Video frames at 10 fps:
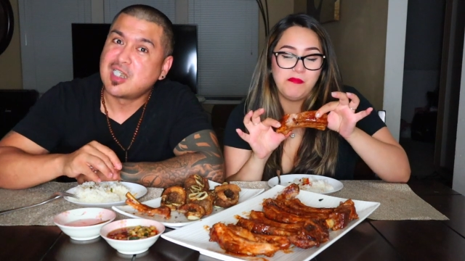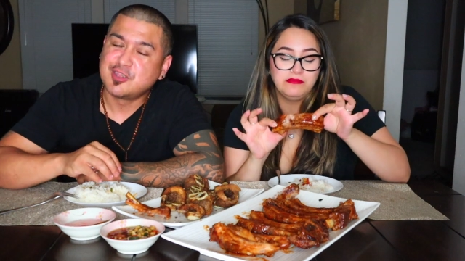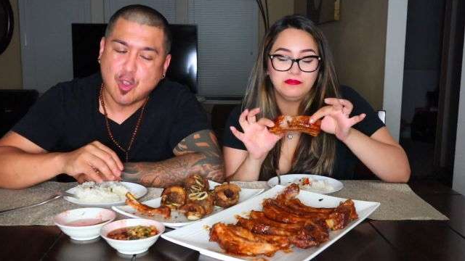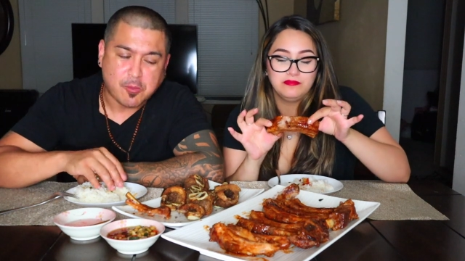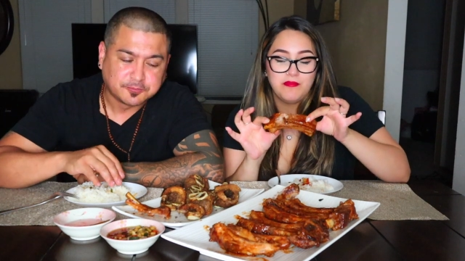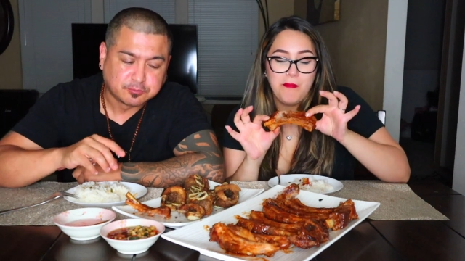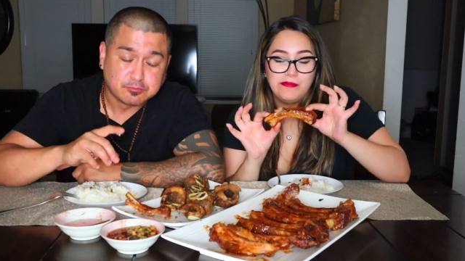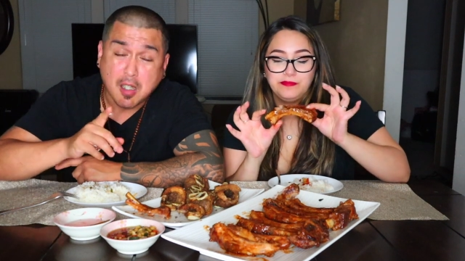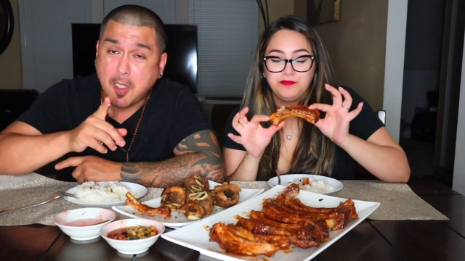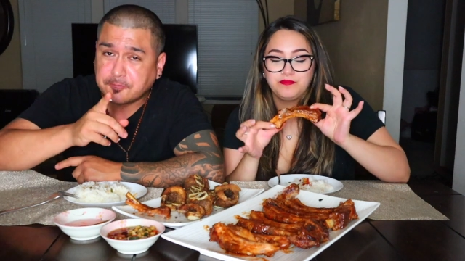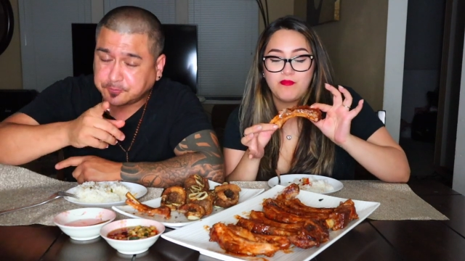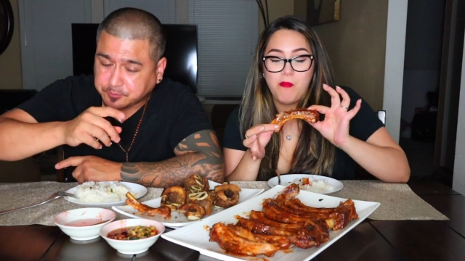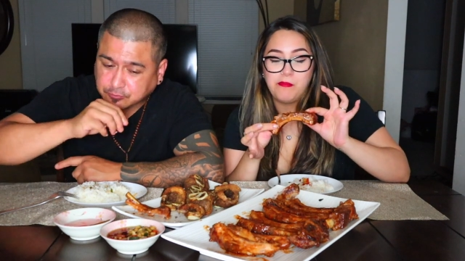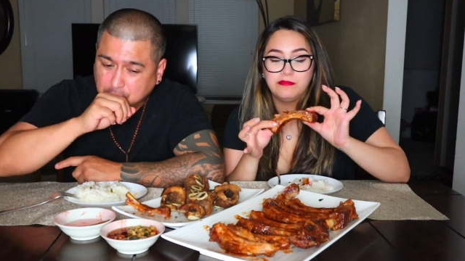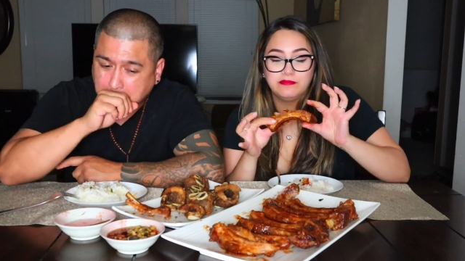Speaker 1: Hell no. But
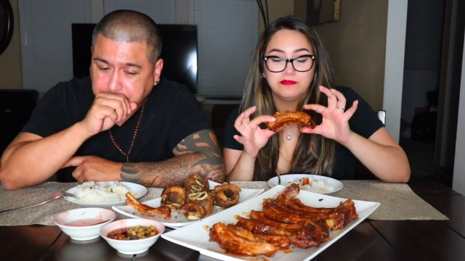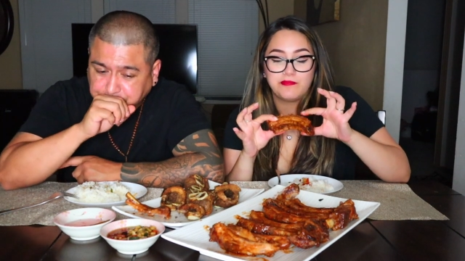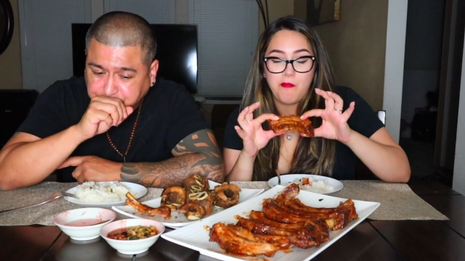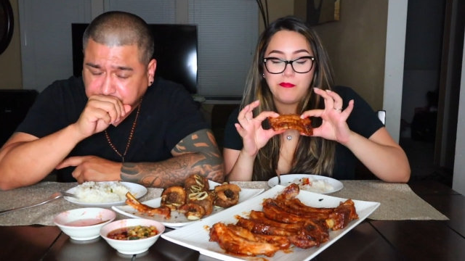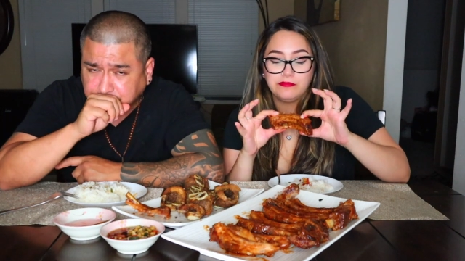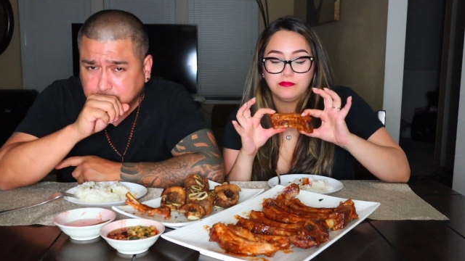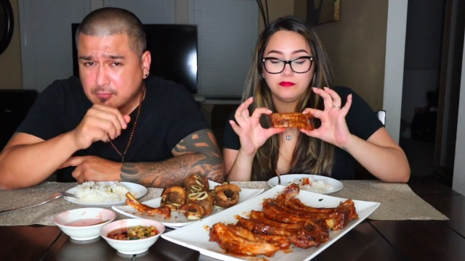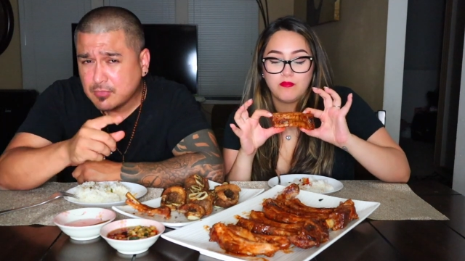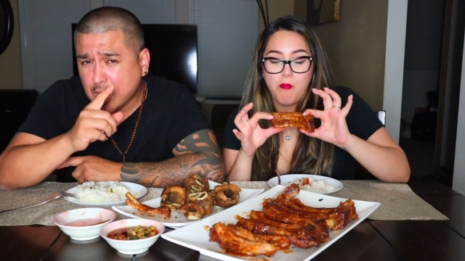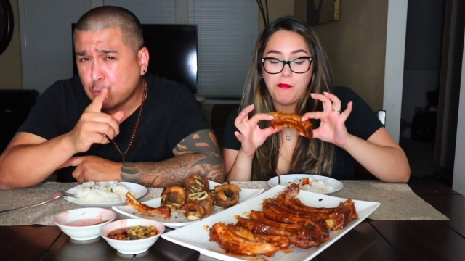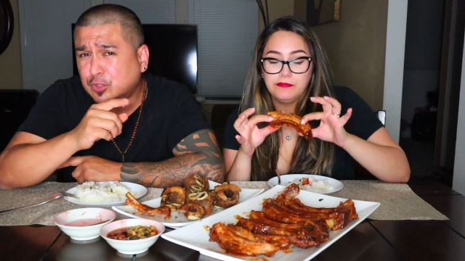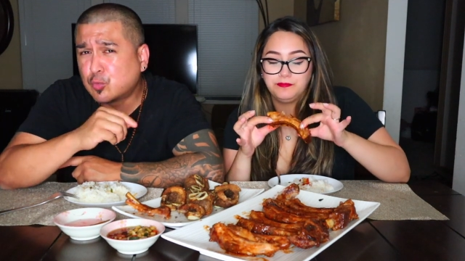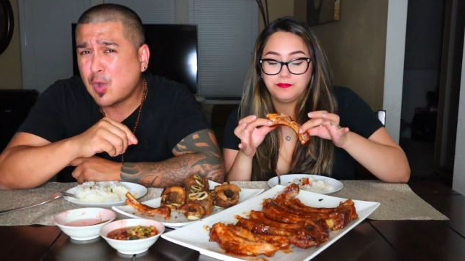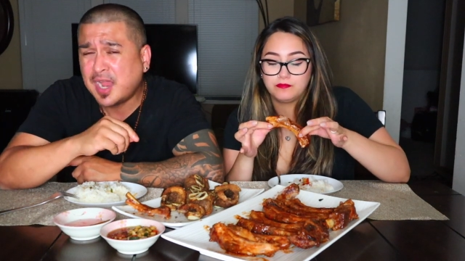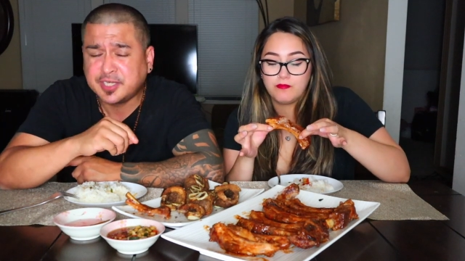
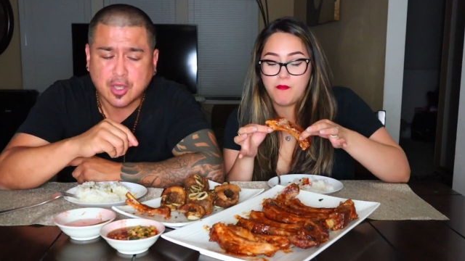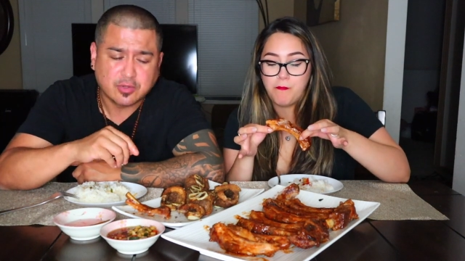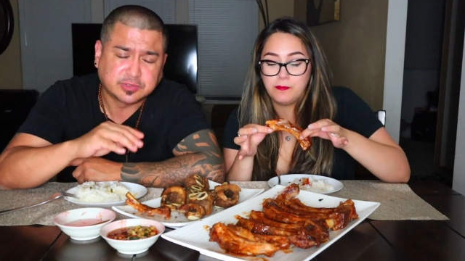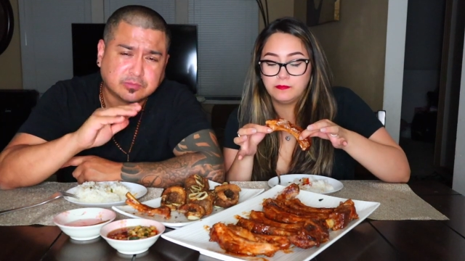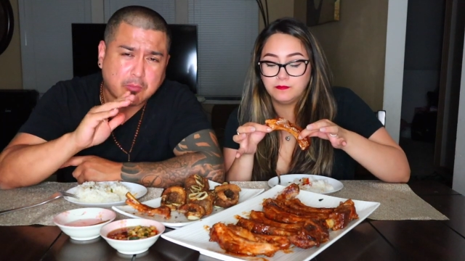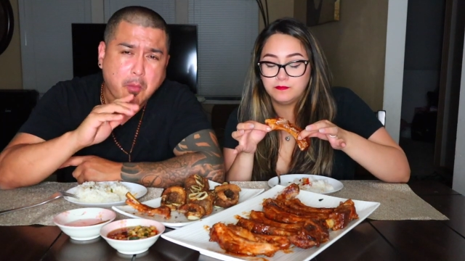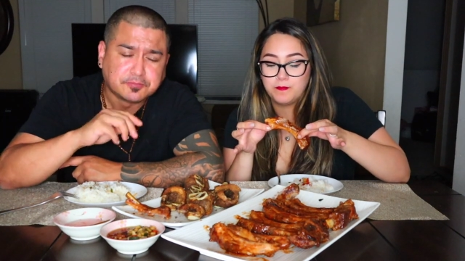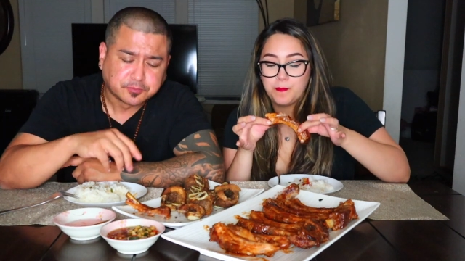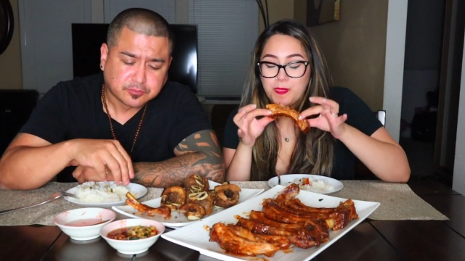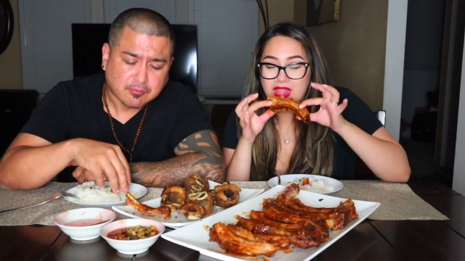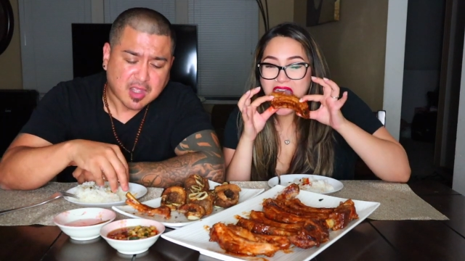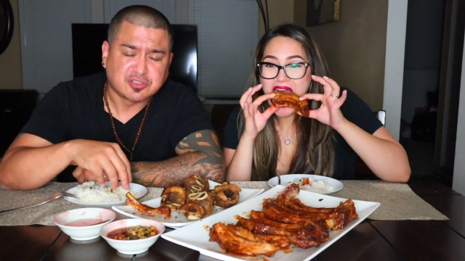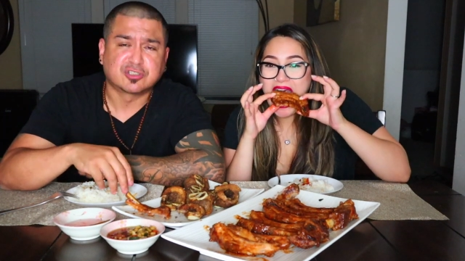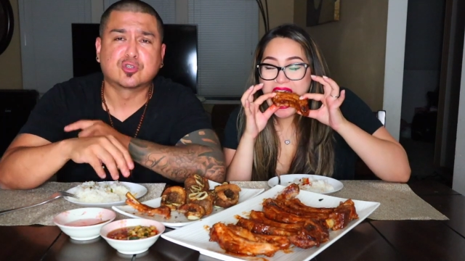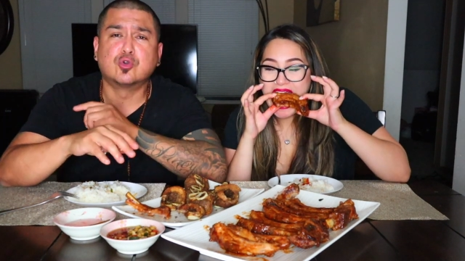with wine, though,
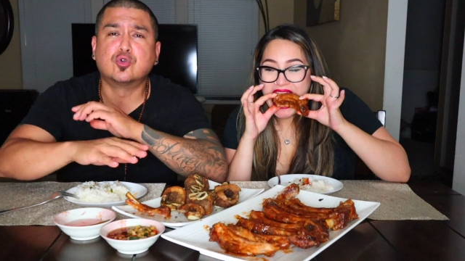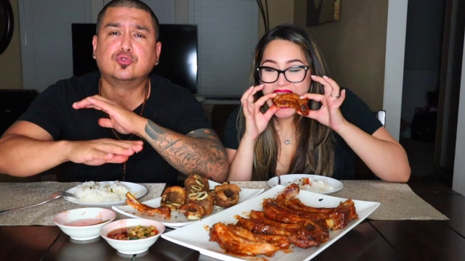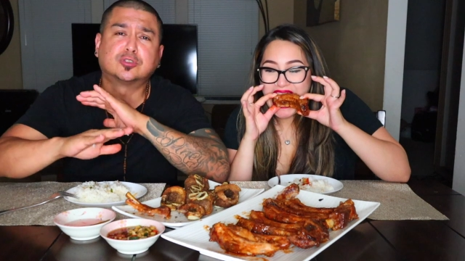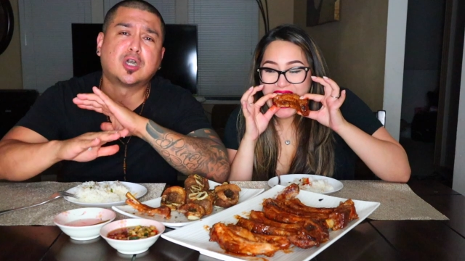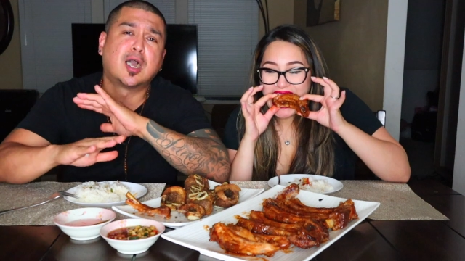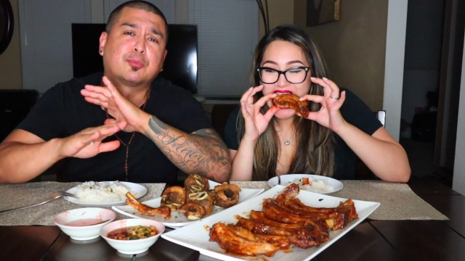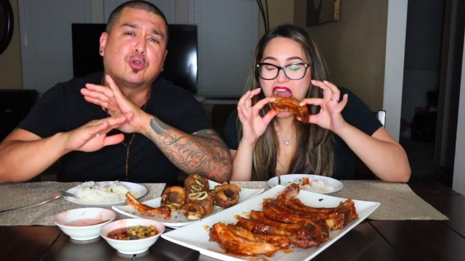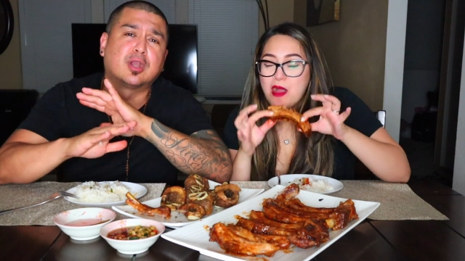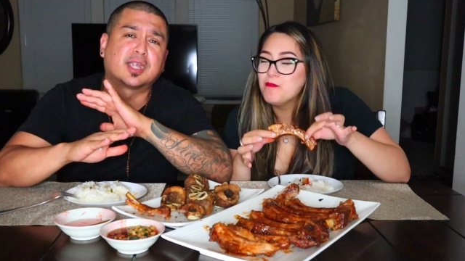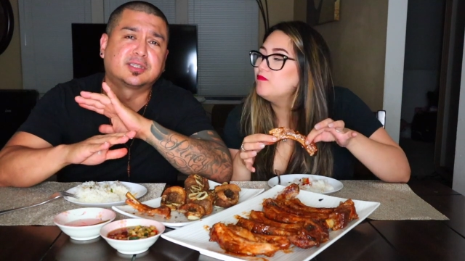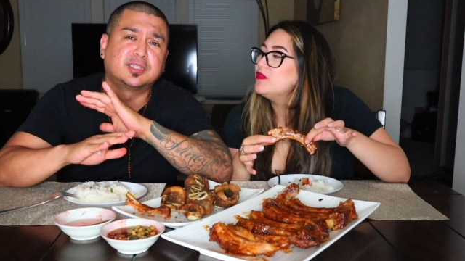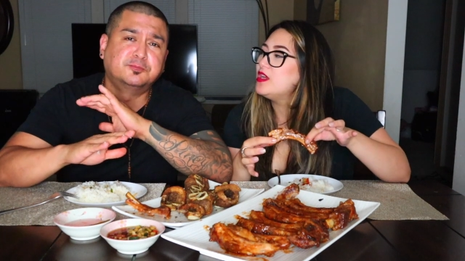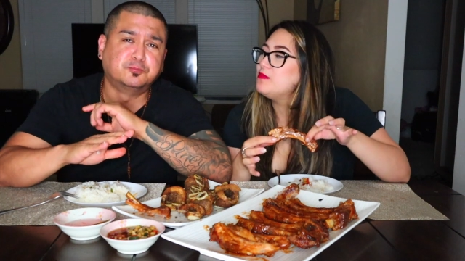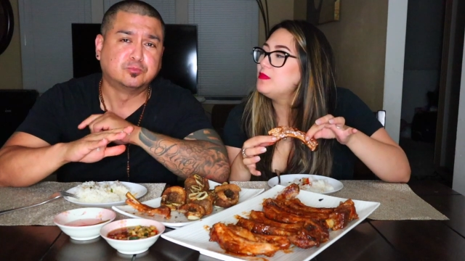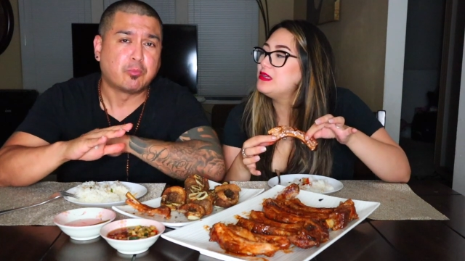it's a cool, calm, collected.
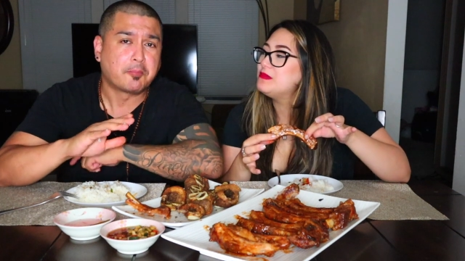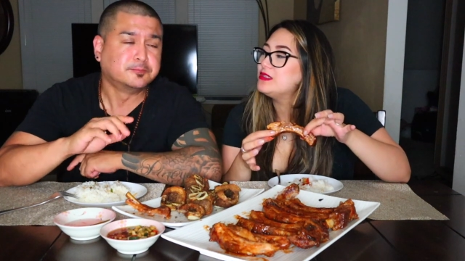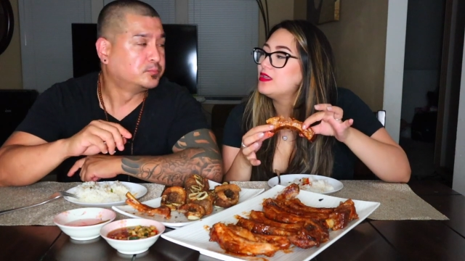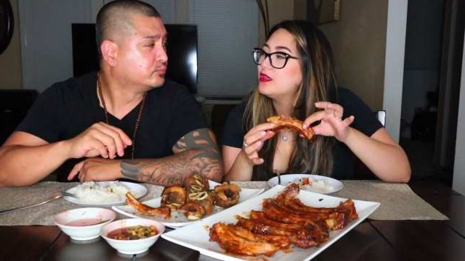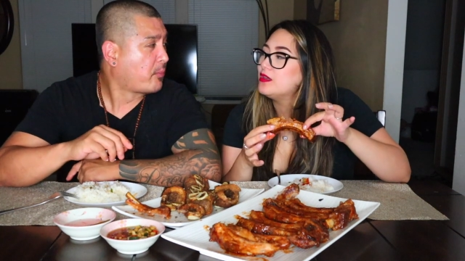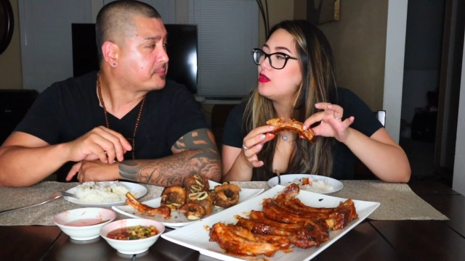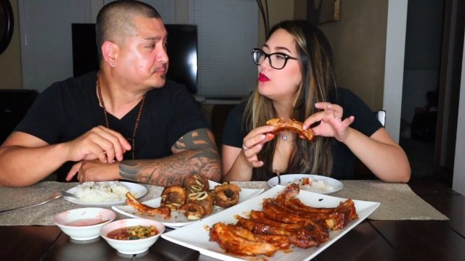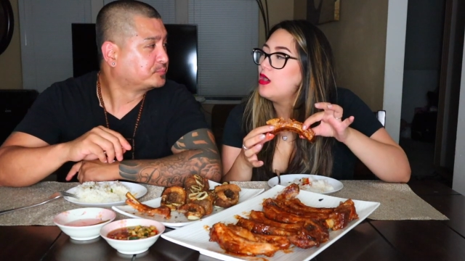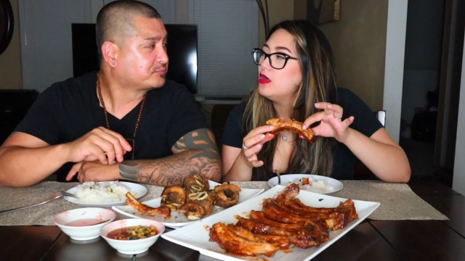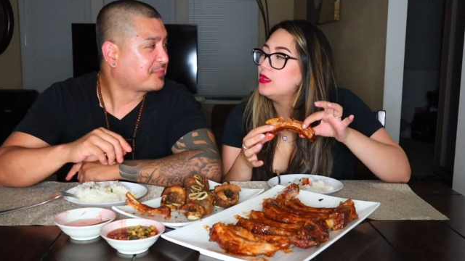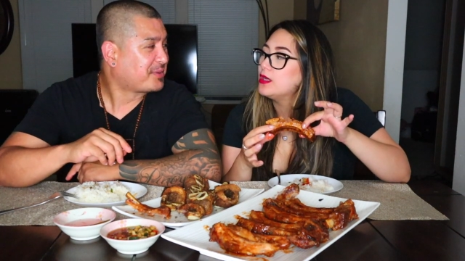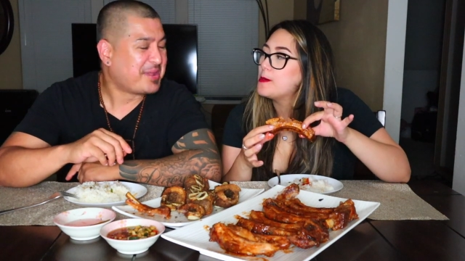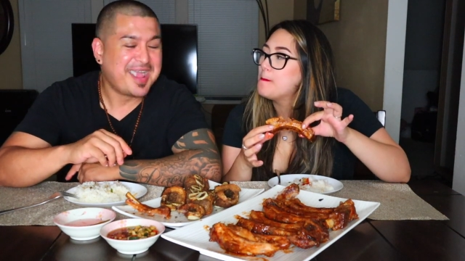Can't
Speaker 2: make me sound like an alcoholic.